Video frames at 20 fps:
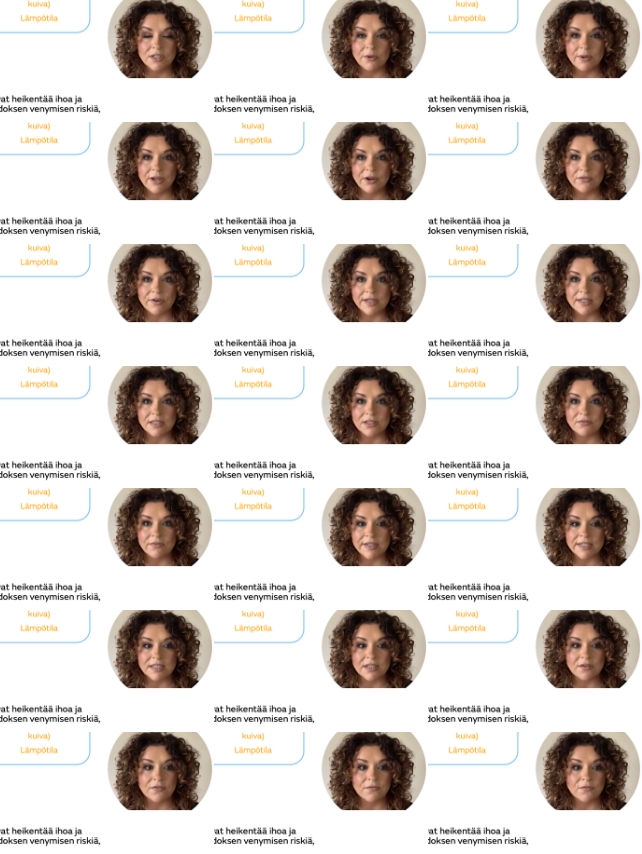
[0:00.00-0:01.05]
increase the
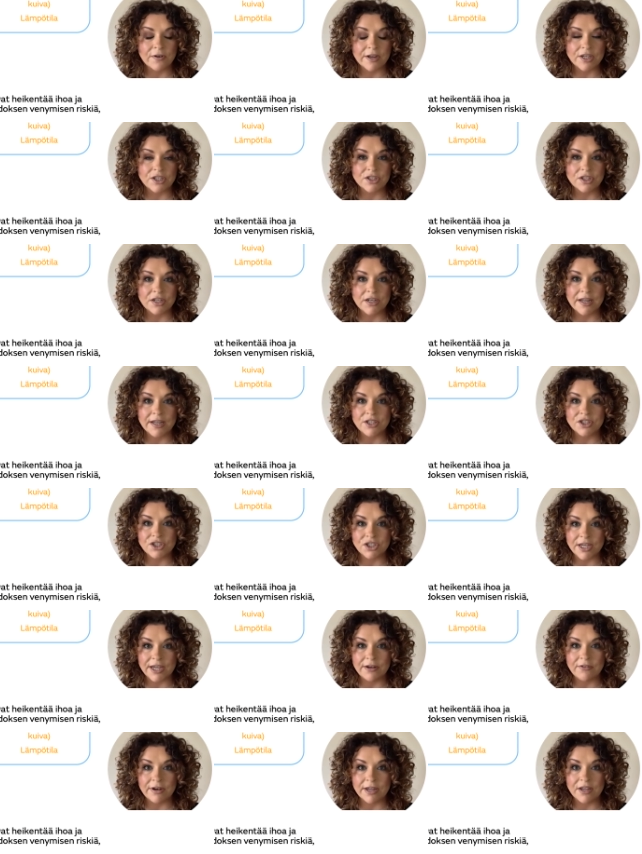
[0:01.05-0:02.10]
risk of friction and
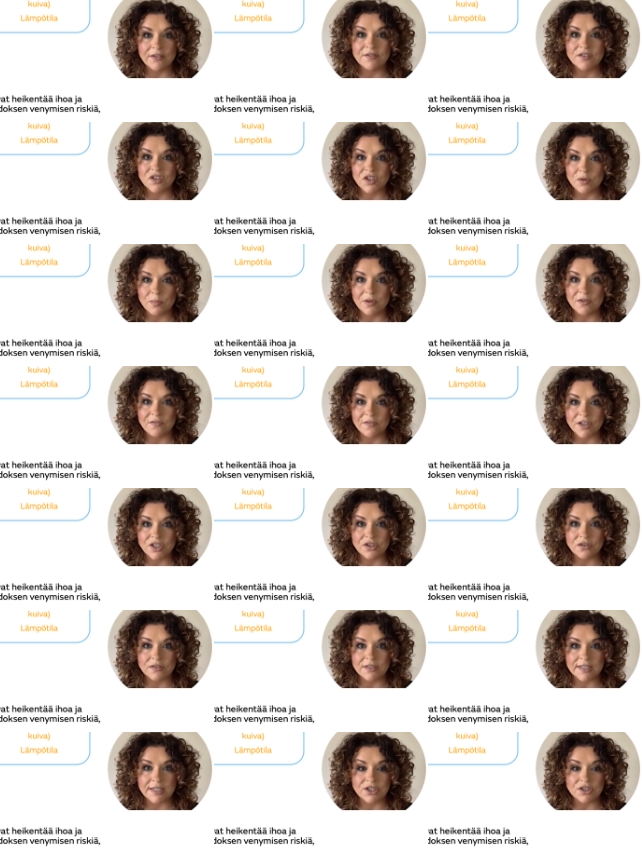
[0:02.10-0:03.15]
shearing of
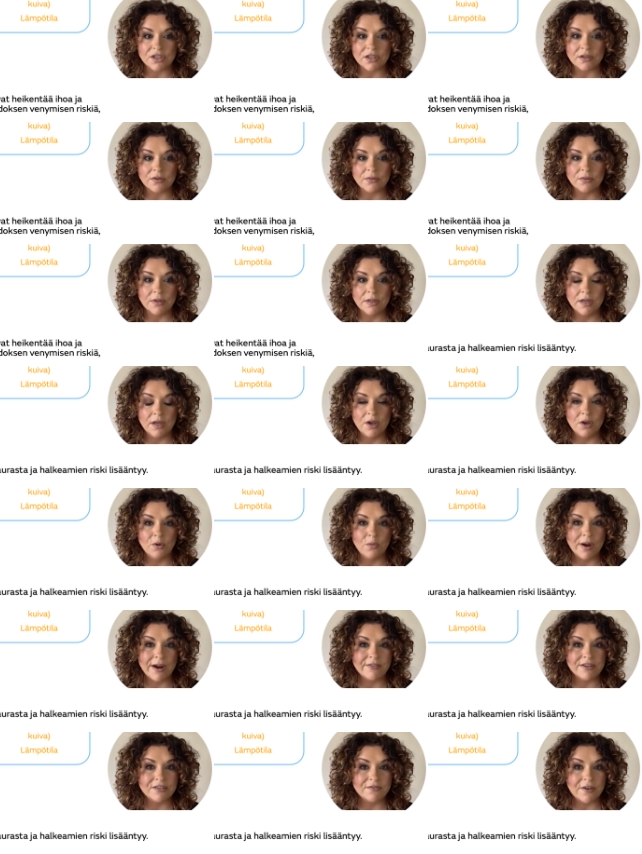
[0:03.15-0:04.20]
superficial tissue,
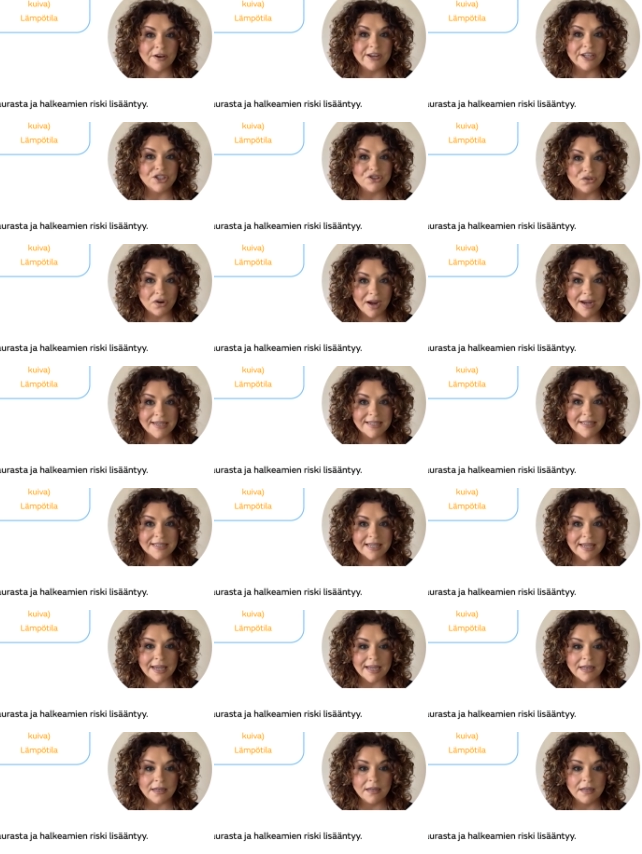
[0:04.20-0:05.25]
whereas very dry
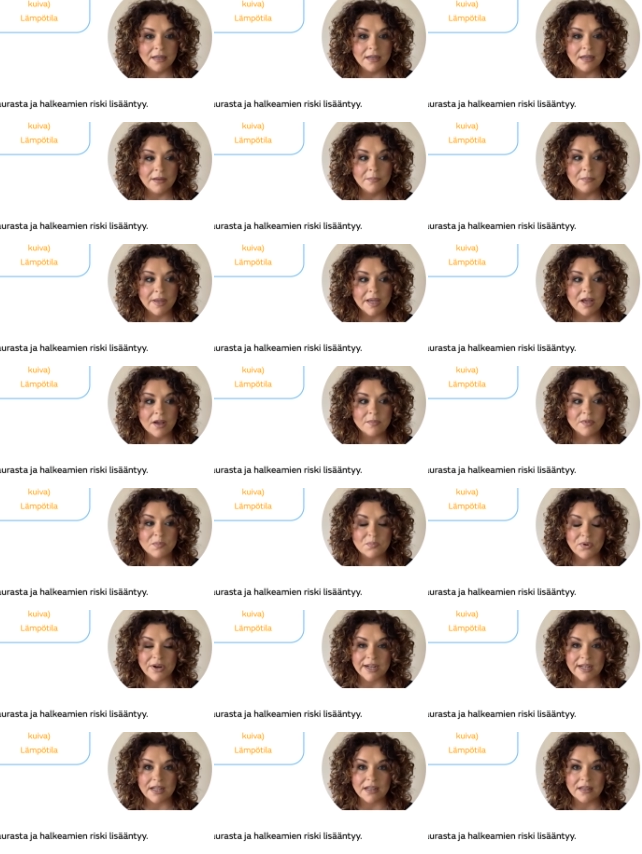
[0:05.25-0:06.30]
skin becomes
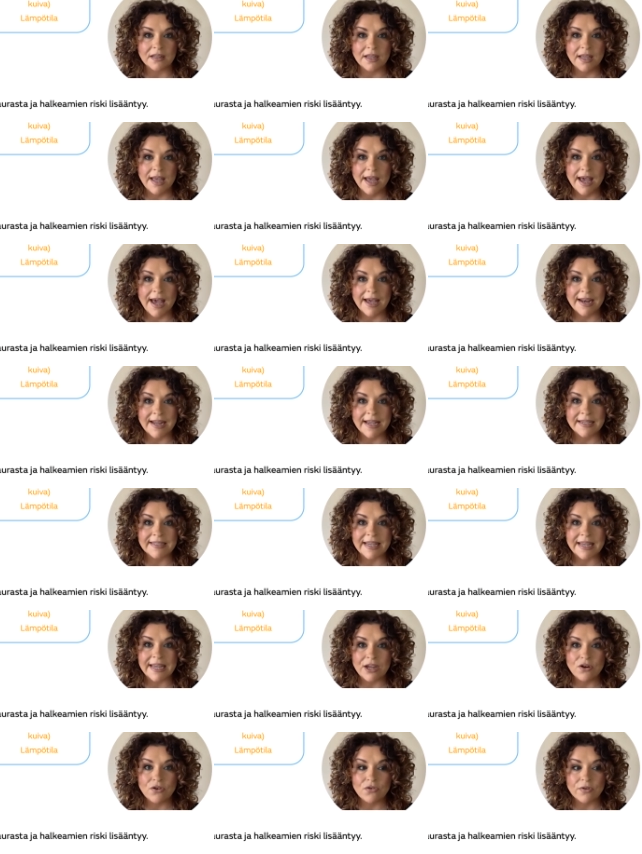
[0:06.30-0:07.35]
brittle and has
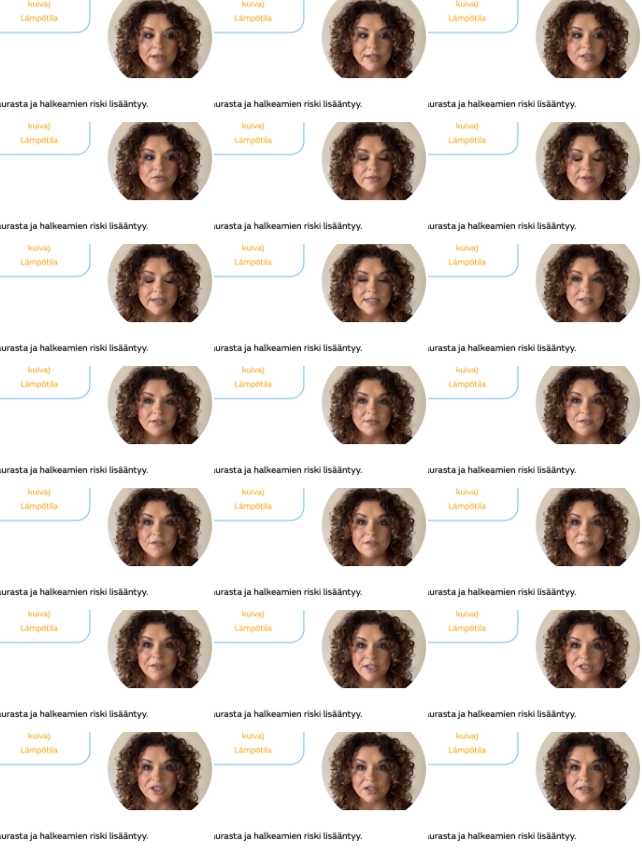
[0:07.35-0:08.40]
increased risk for
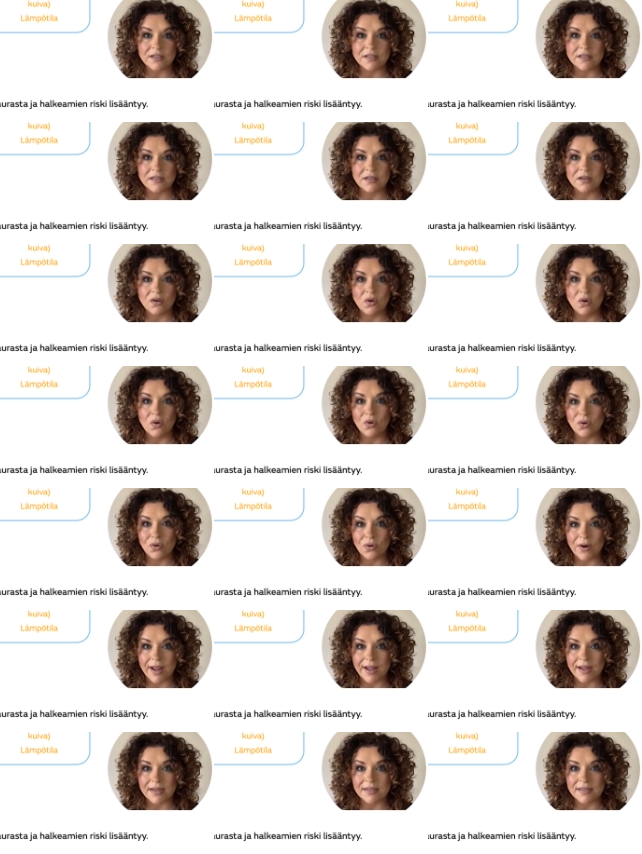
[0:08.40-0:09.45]
fissures or
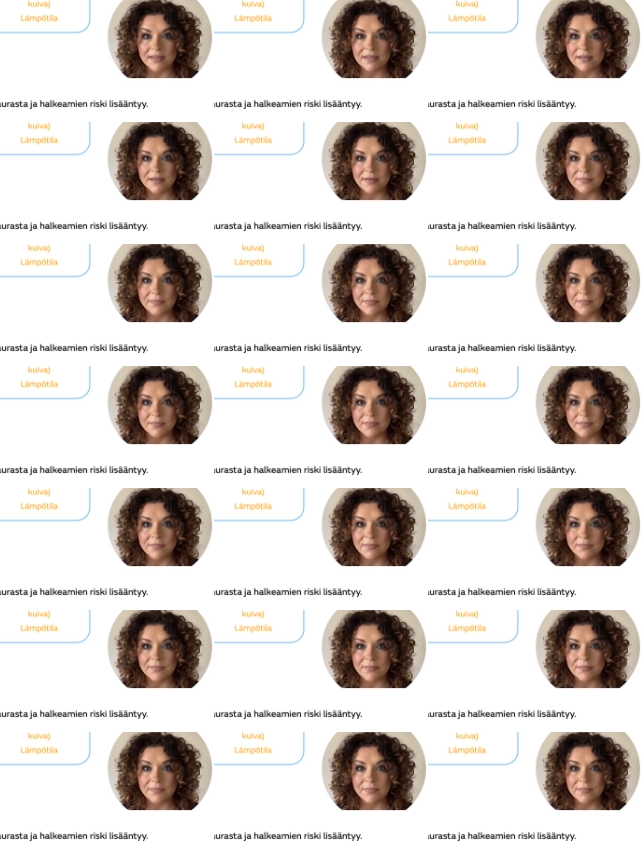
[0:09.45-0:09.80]
cracks.